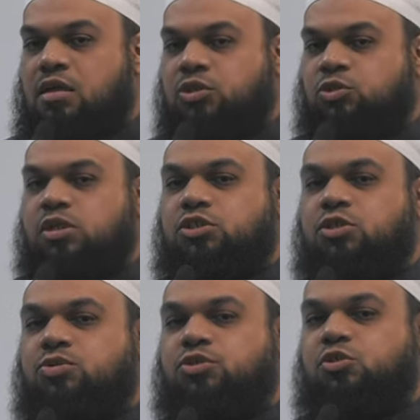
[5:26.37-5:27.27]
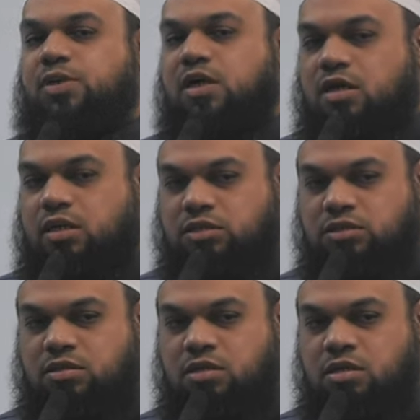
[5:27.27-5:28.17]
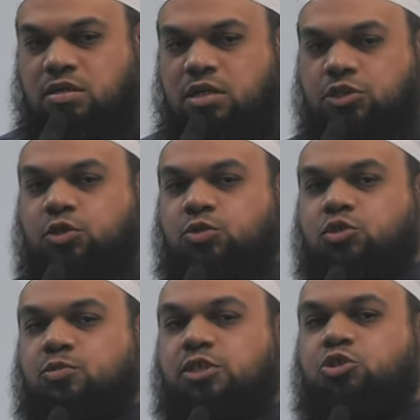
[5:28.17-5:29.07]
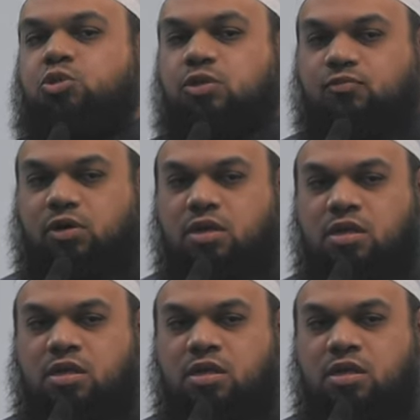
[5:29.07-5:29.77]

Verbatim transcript: So he chose to be honest. He chose to be truthful.